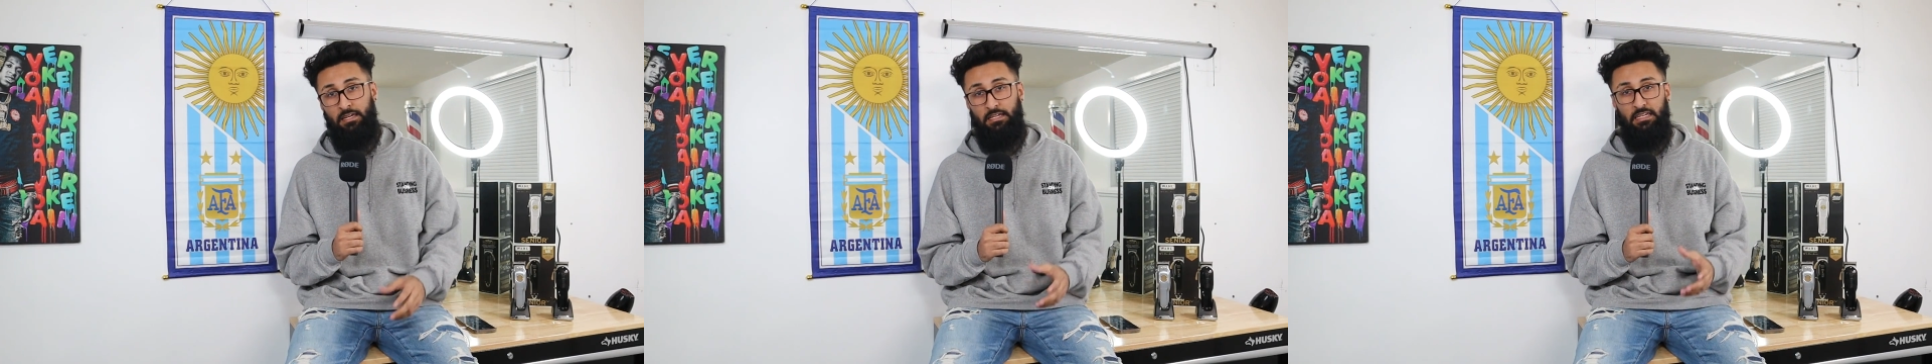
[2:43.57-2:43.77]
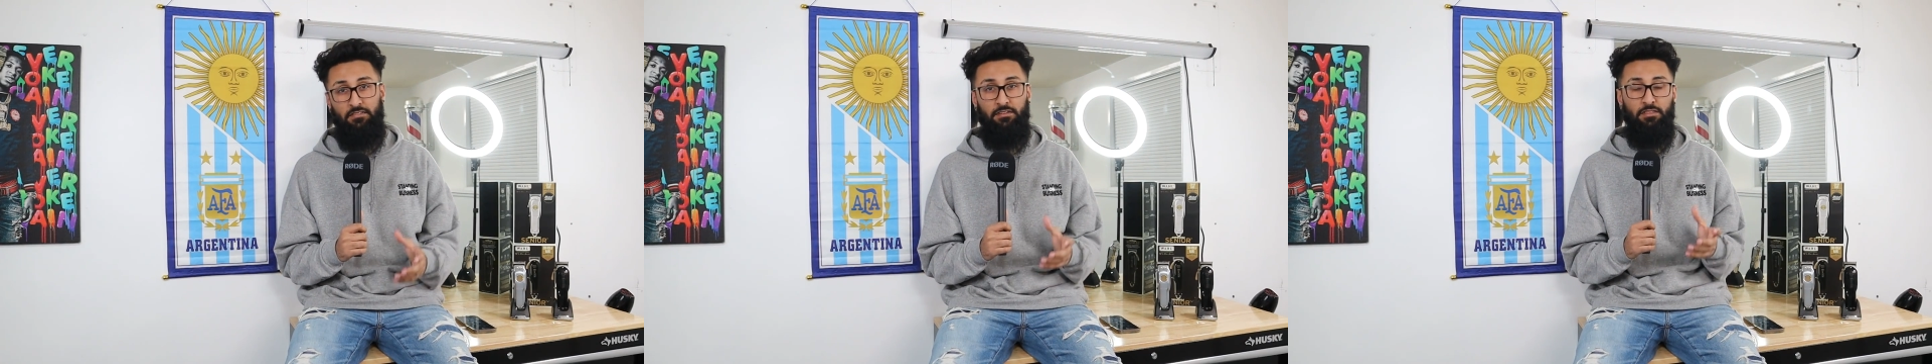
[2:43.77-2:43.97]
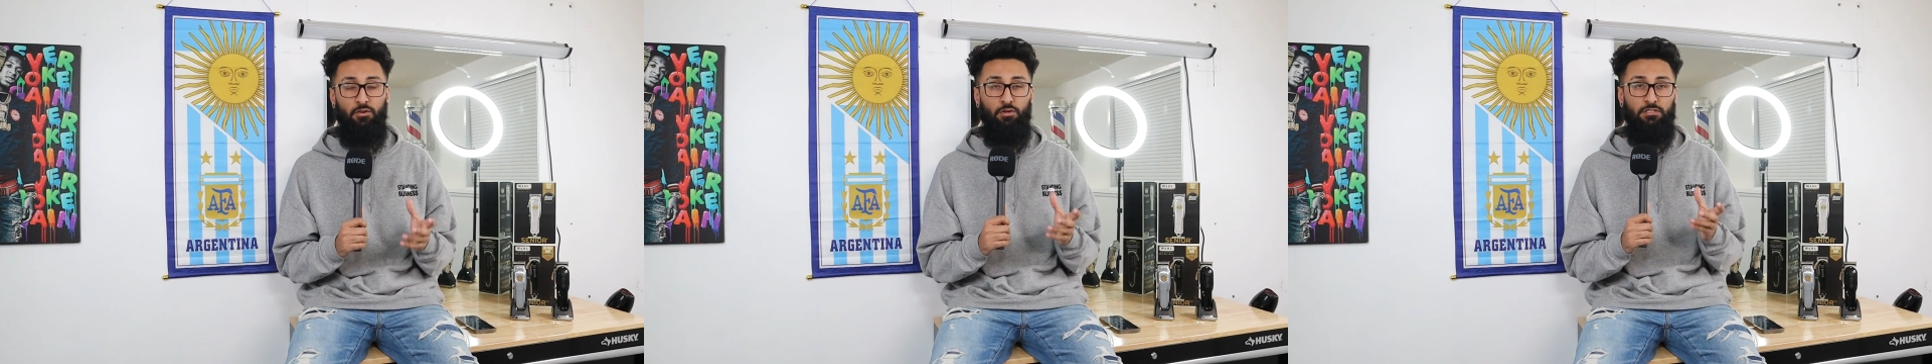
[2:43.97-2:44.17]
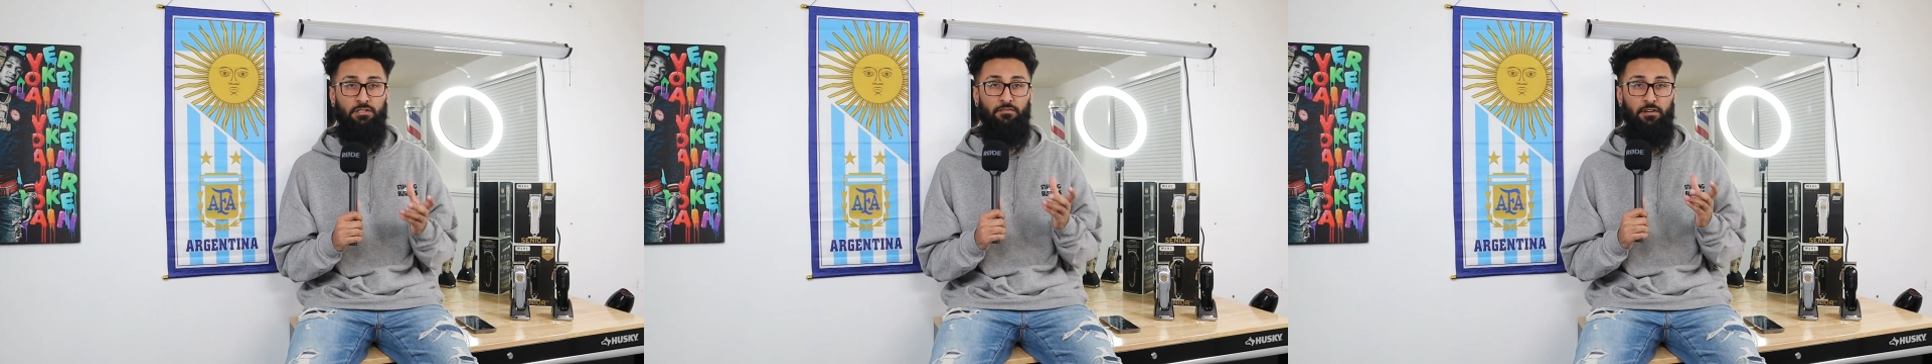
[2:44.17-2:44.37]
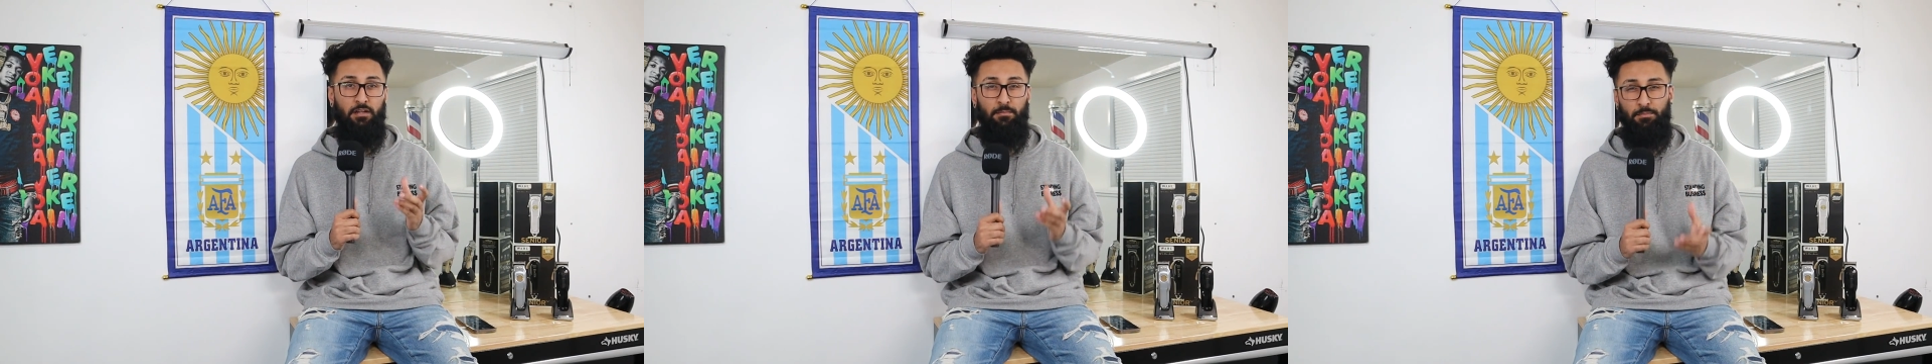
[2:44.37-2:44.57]
even though it's
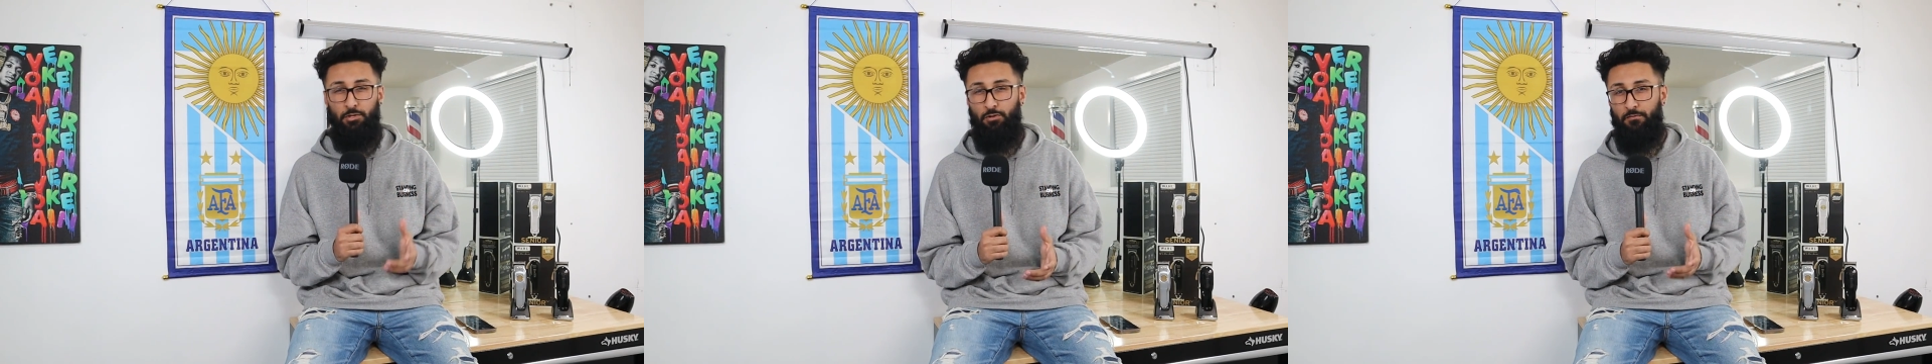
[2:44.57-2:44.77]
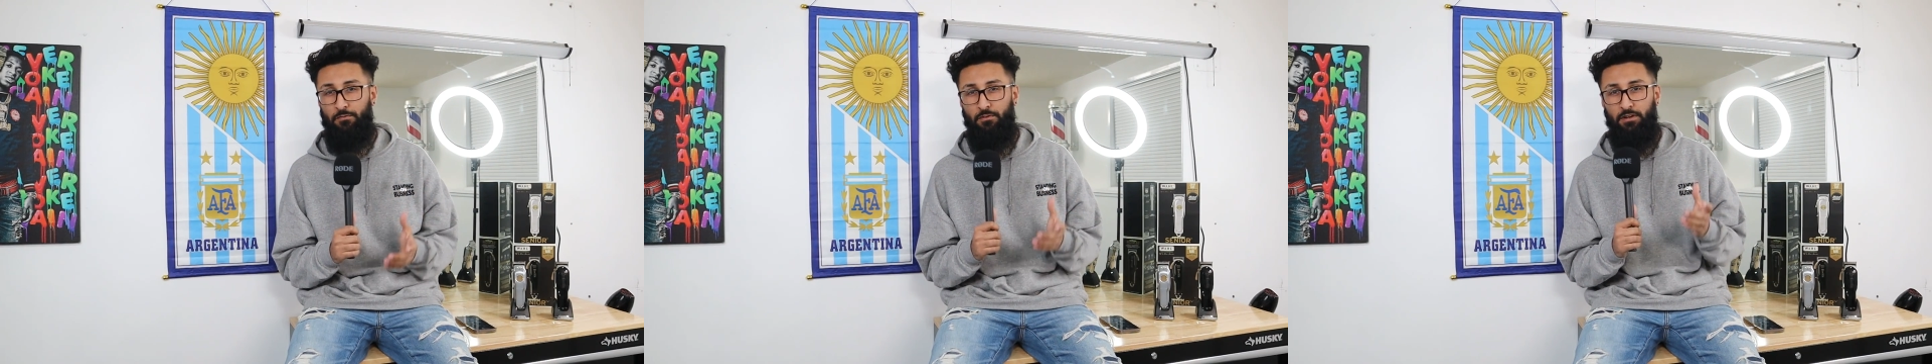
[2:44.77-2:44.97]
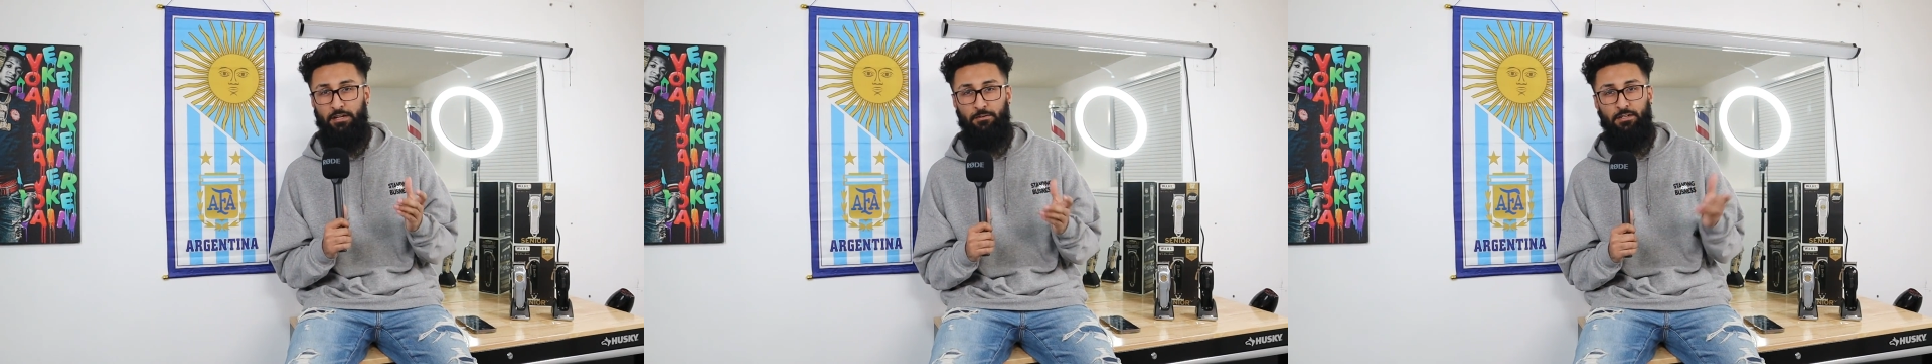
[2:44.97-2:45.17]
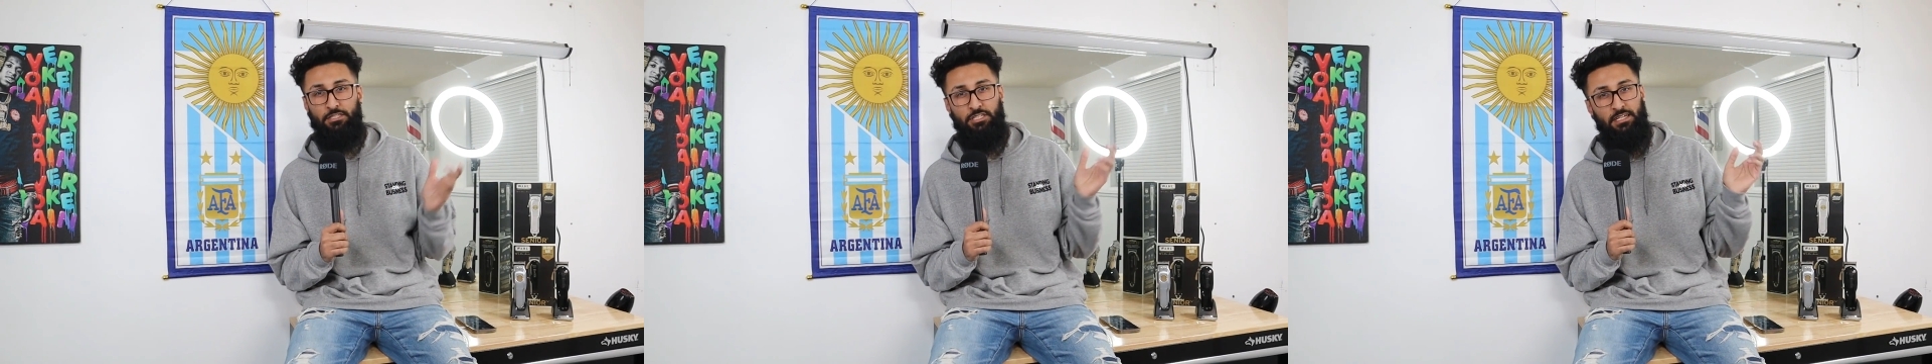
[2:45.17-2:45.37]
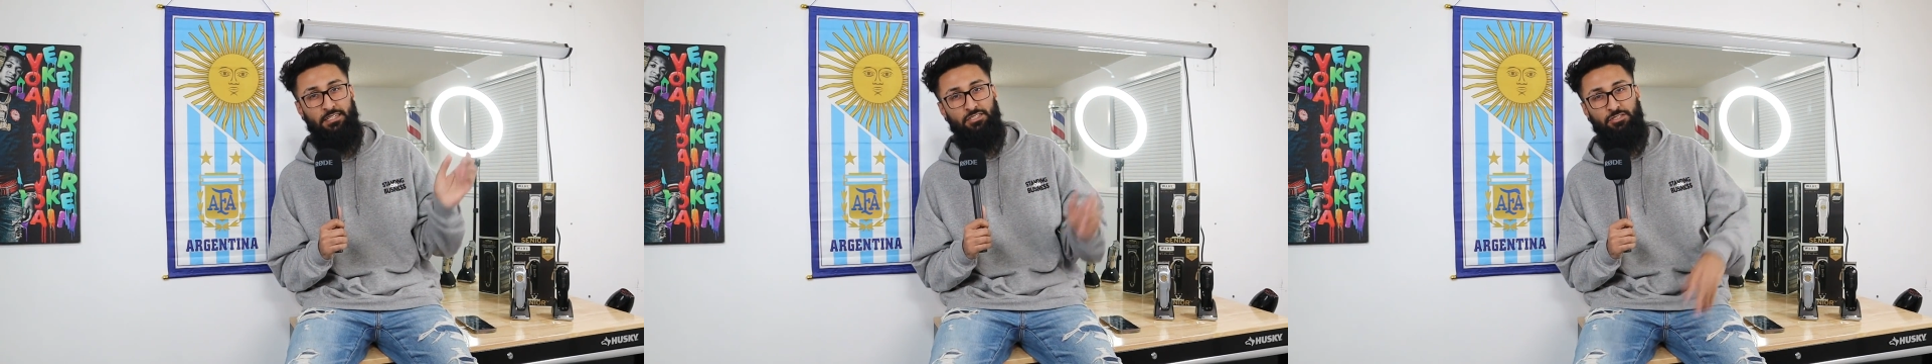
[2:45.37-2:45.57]
a very beautiful and
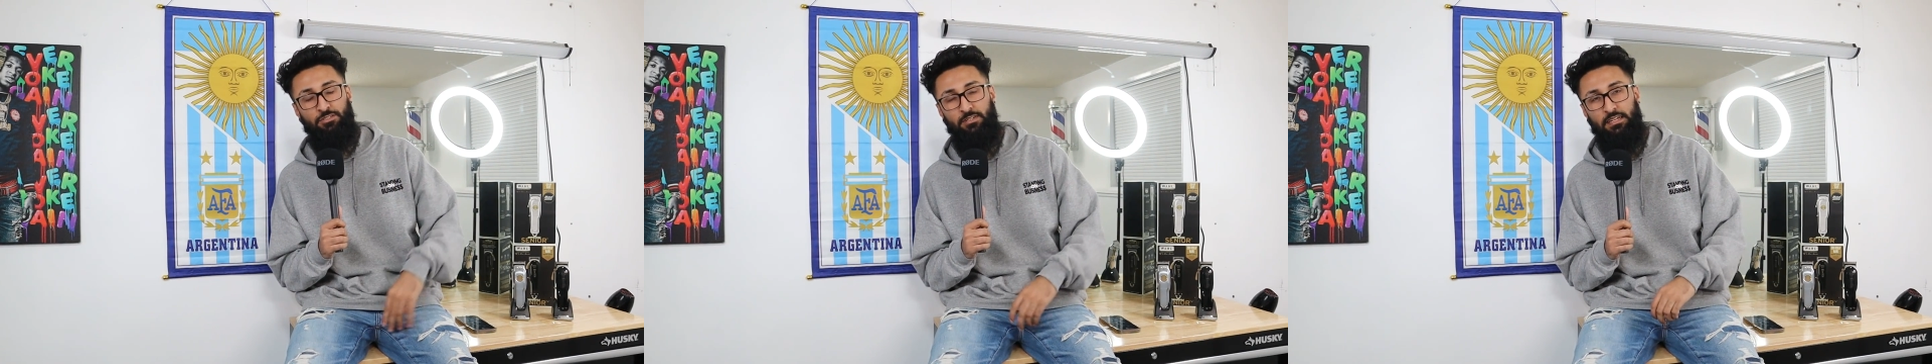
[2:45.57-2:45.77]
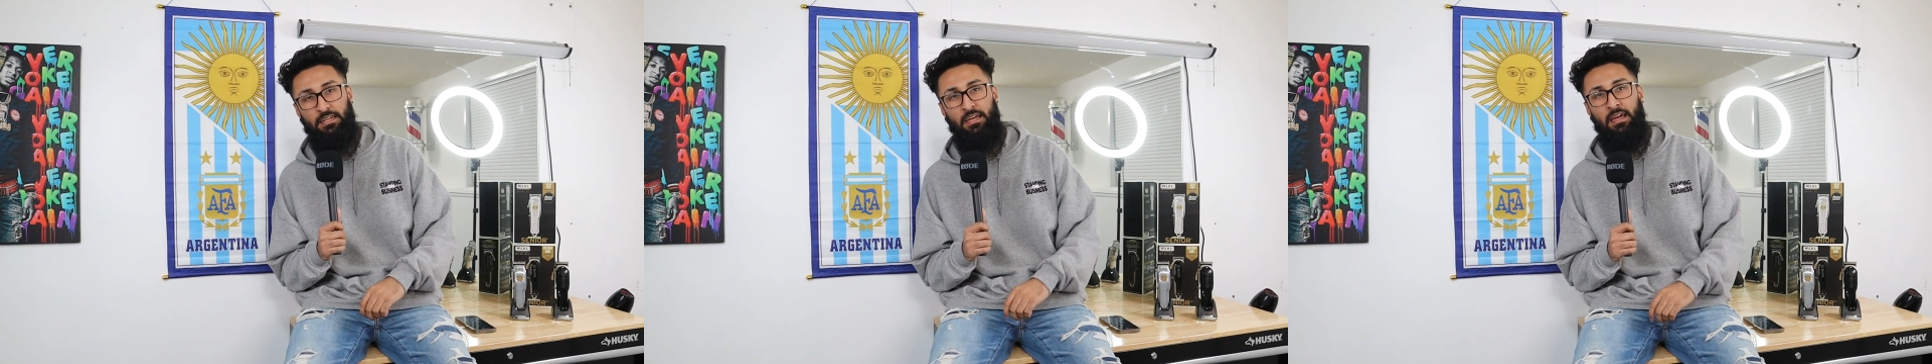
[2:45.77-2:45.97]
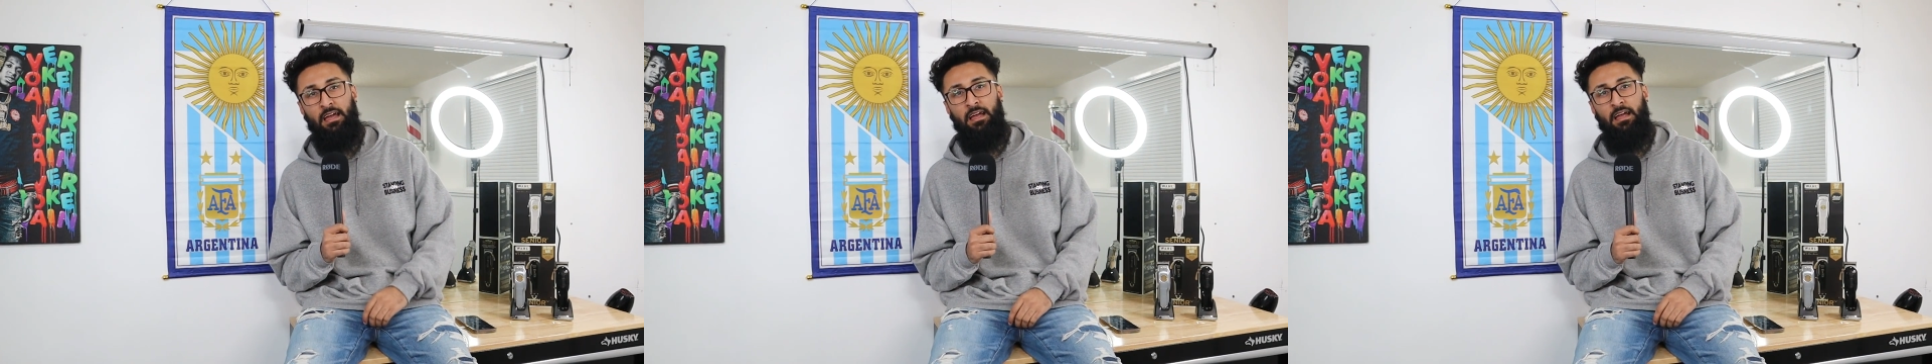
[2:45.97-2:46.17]
rich history.